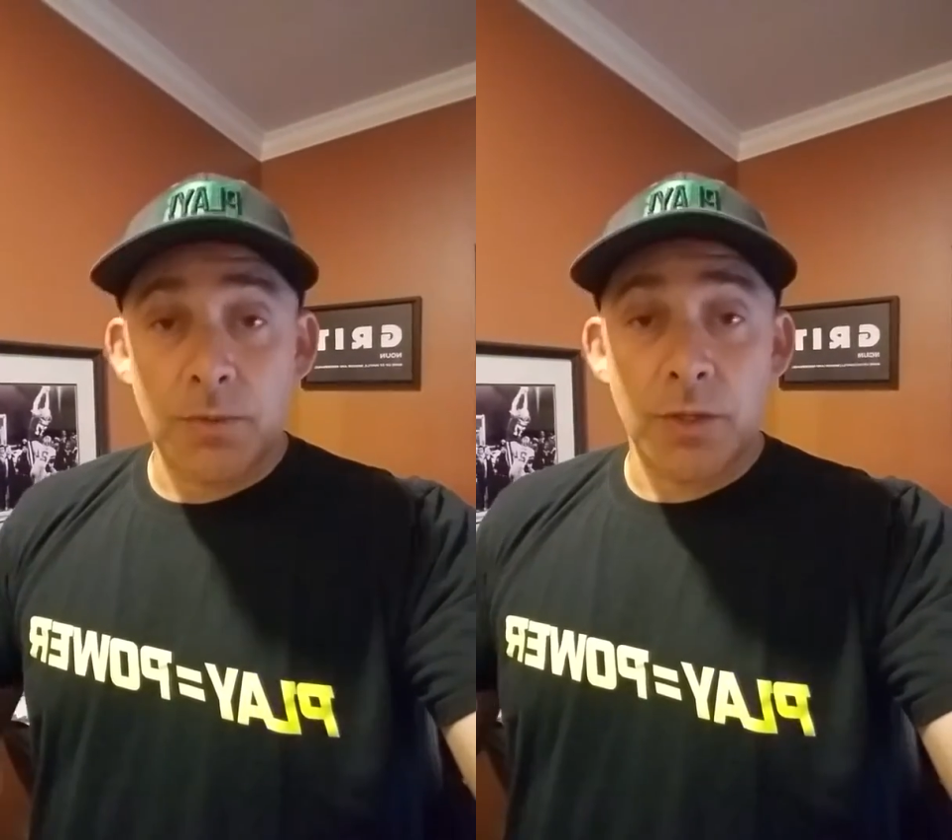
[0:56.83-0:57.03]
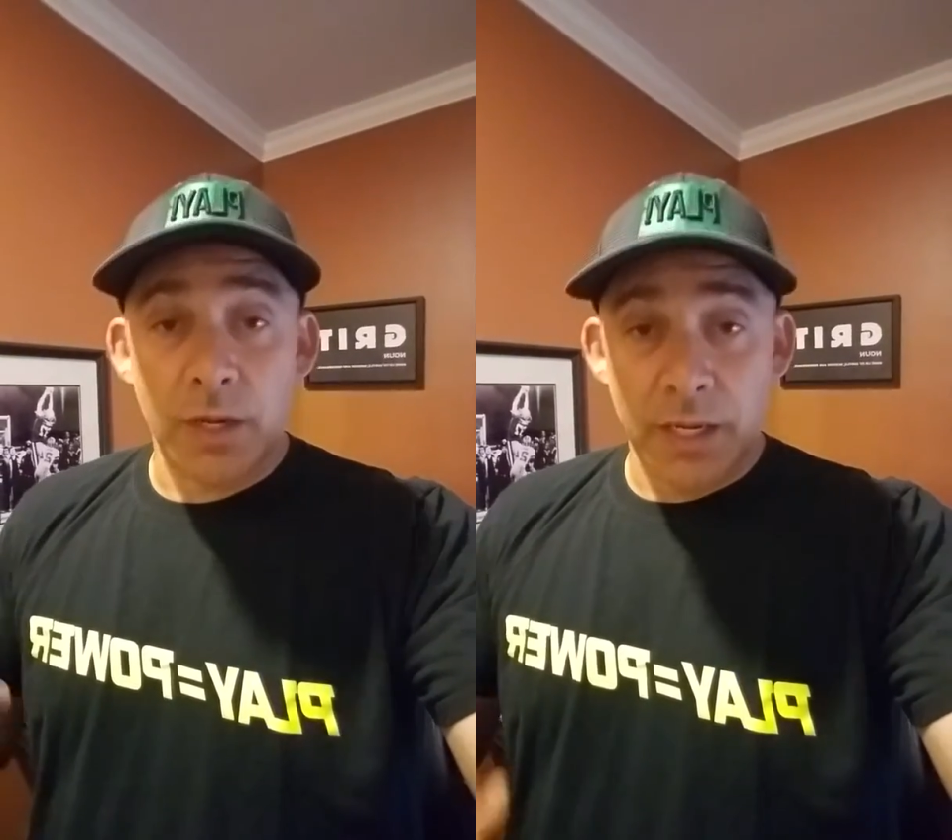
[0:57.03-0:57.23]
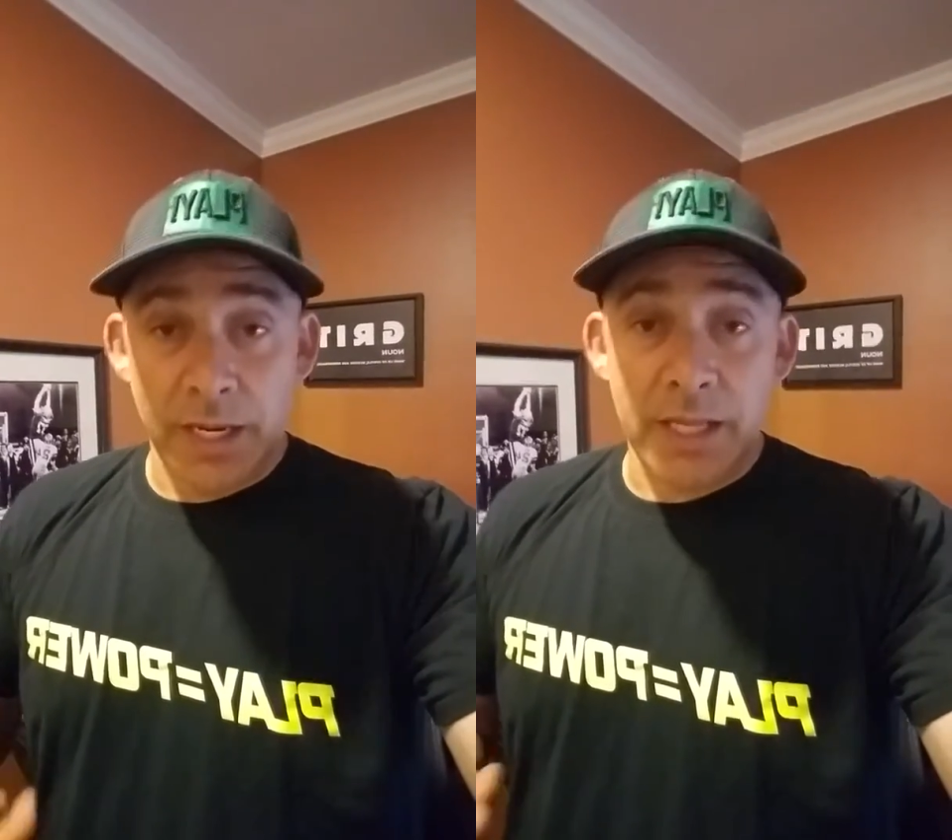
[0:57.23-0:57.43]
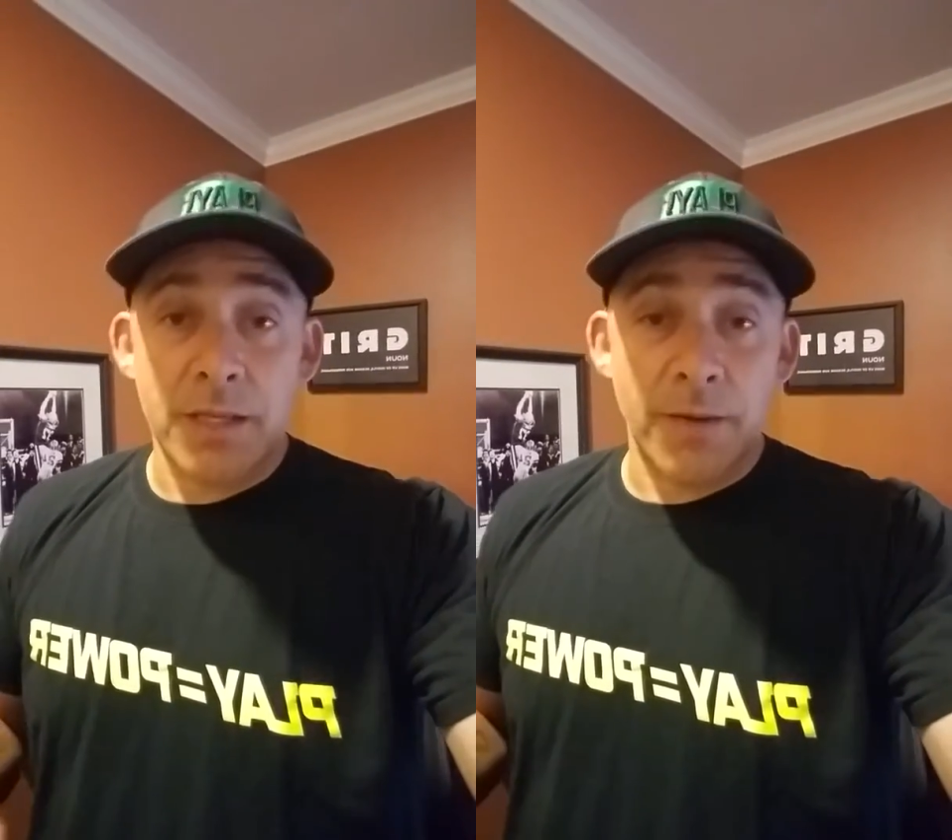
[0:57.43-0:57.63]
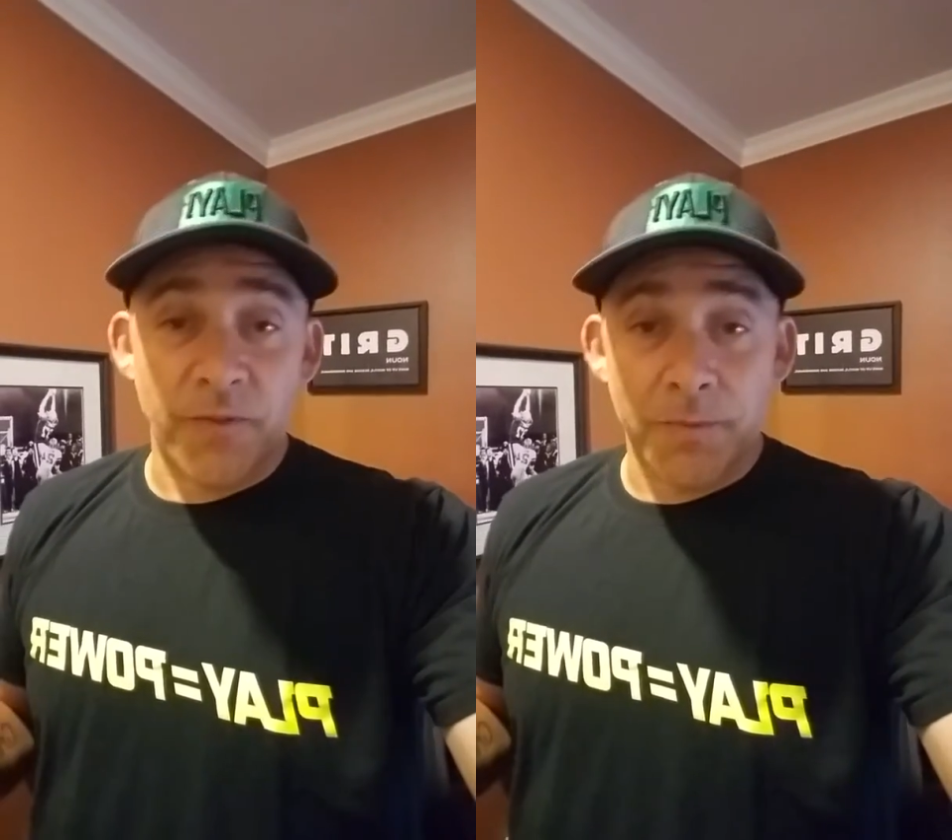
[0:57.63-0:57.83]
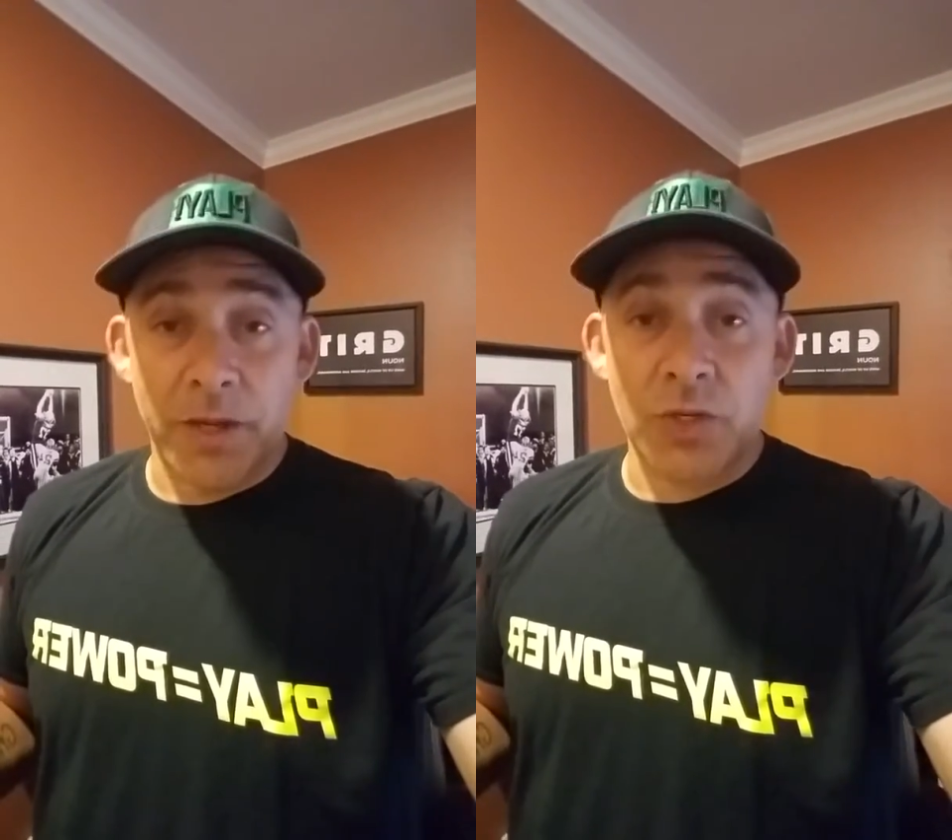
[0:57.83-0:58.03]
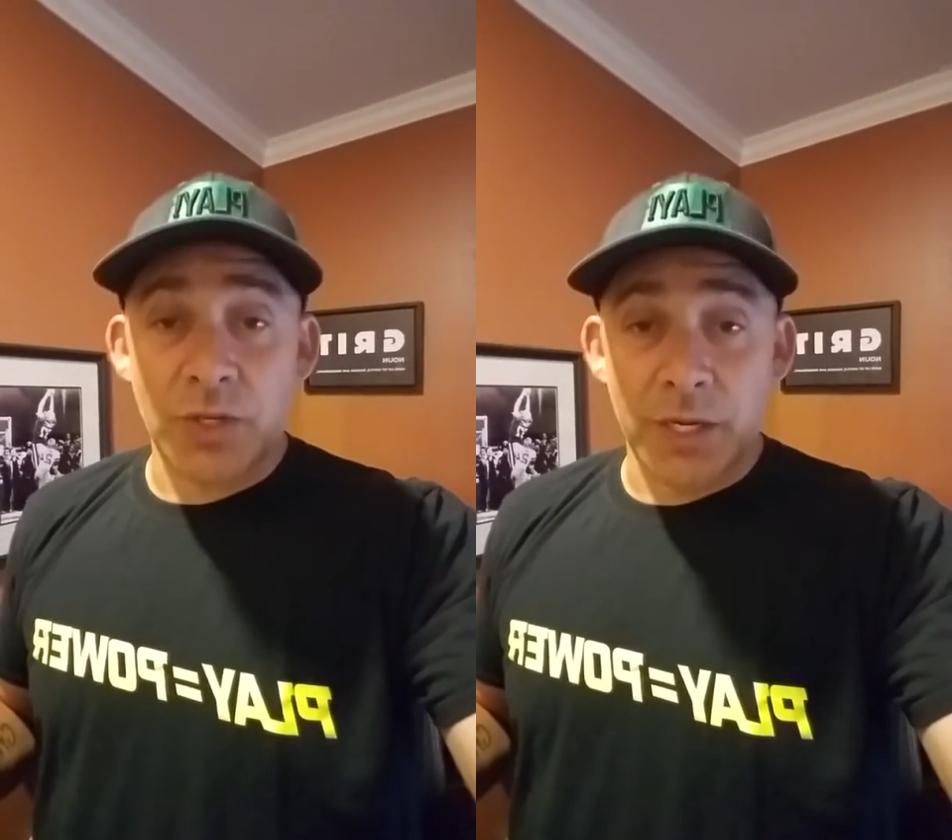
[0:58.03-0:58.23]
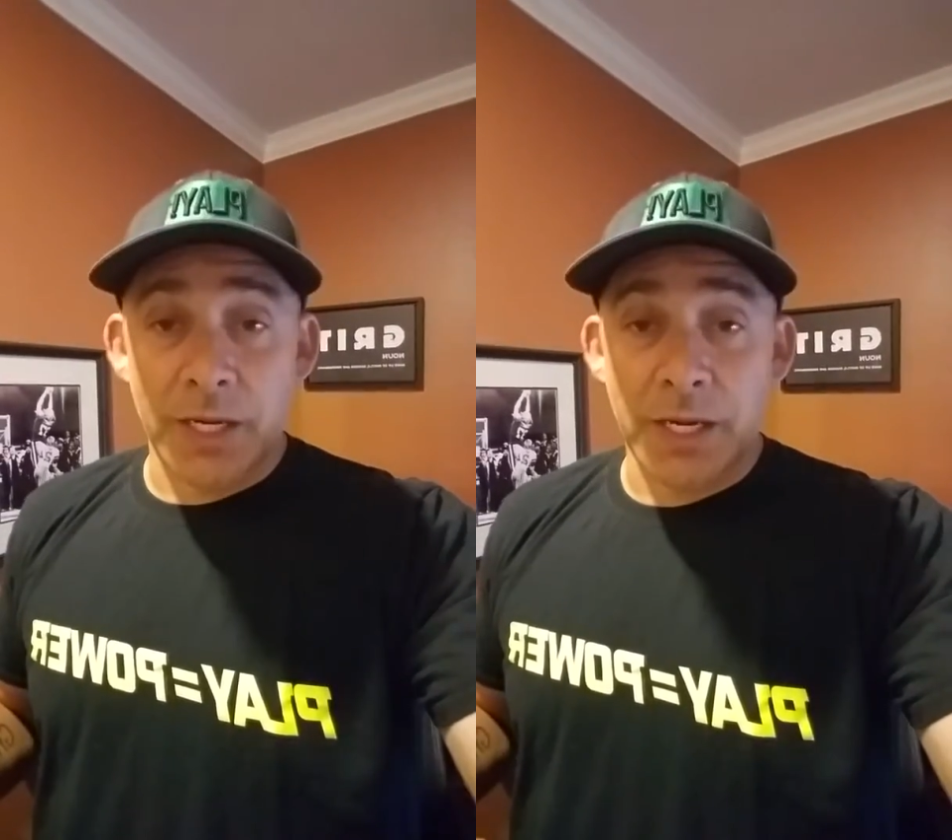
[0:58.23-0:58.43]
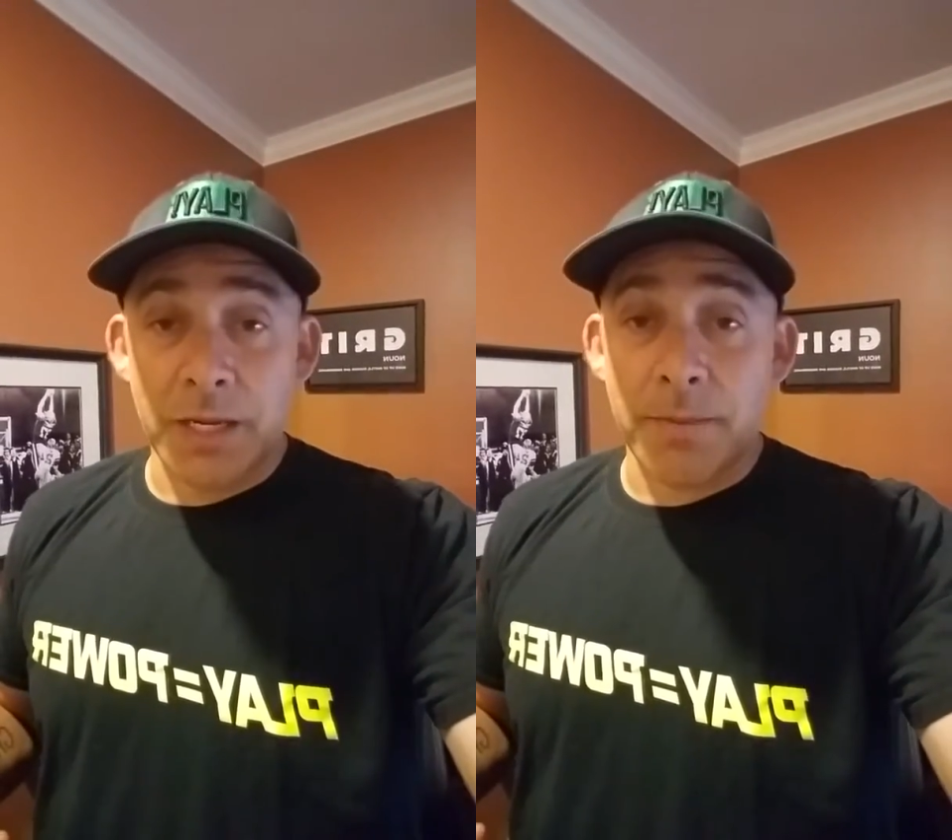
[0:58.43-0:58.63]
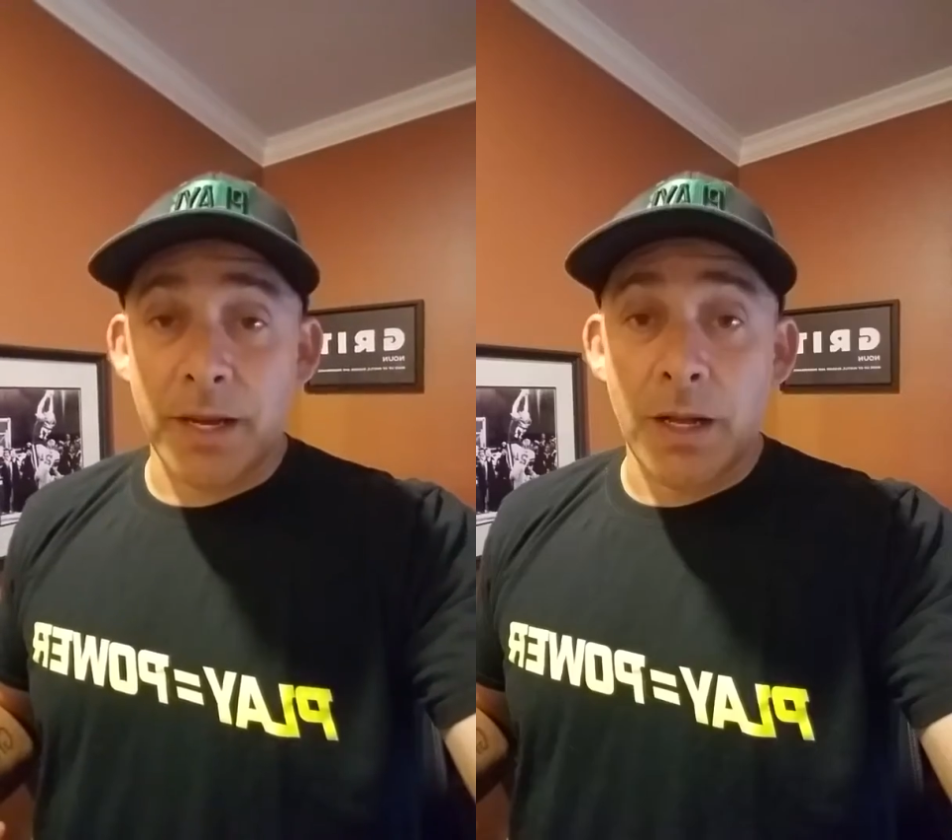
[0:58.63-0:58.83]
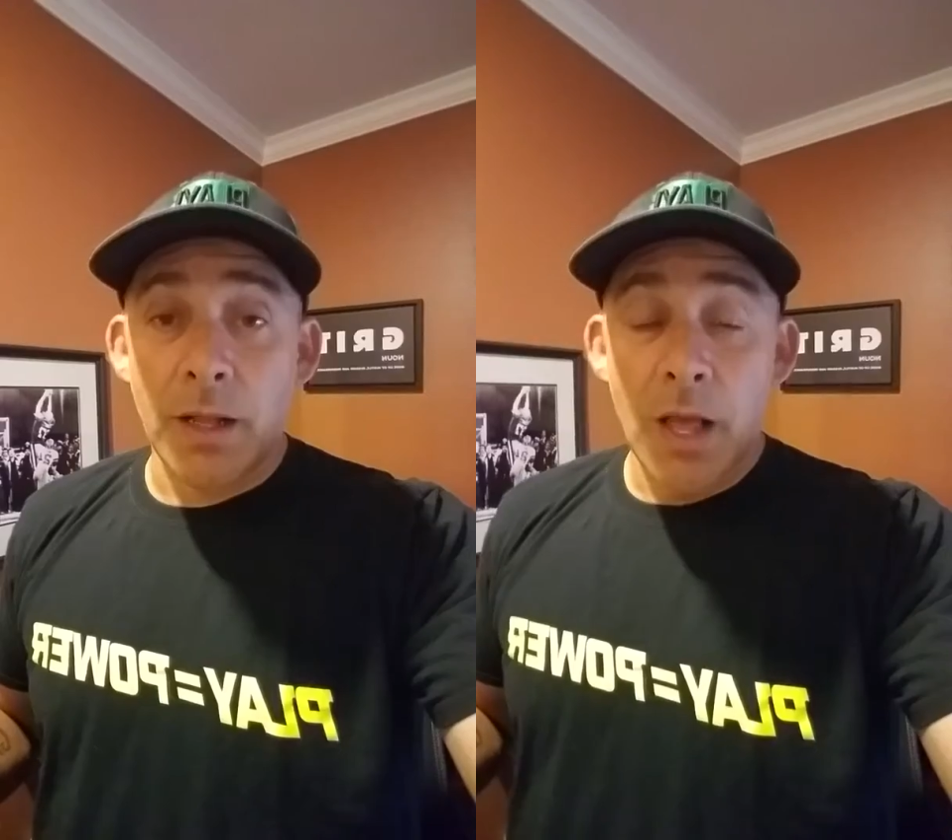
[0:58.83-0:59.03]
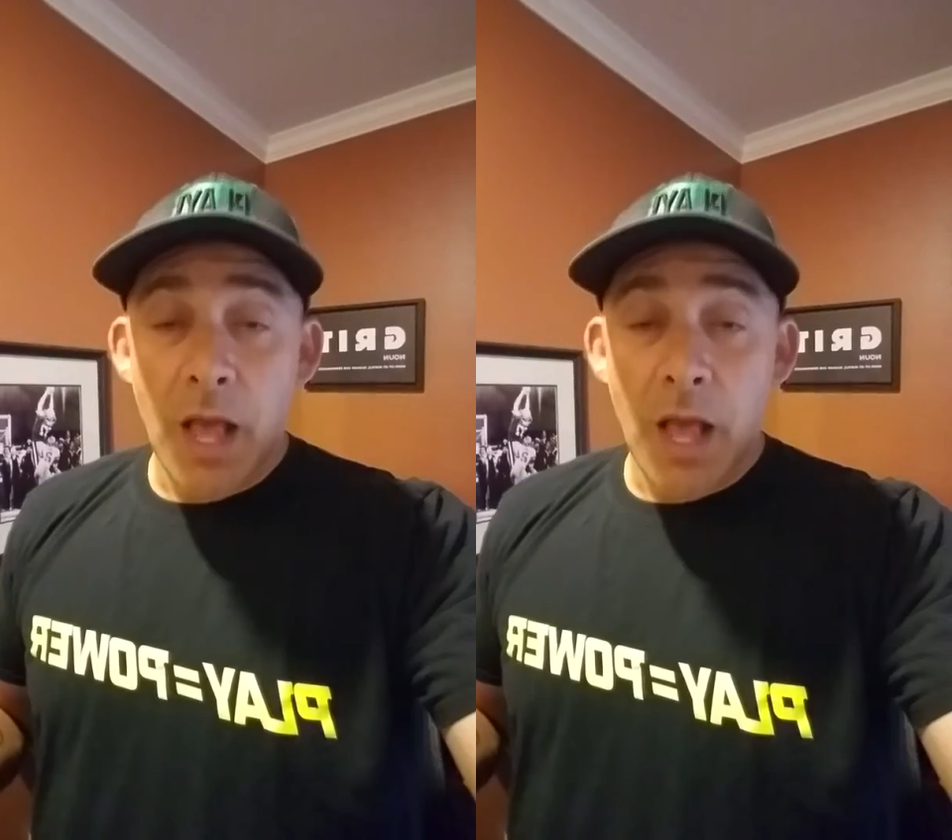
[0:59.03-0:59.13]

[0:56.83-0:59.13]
You're going to get the information in an email,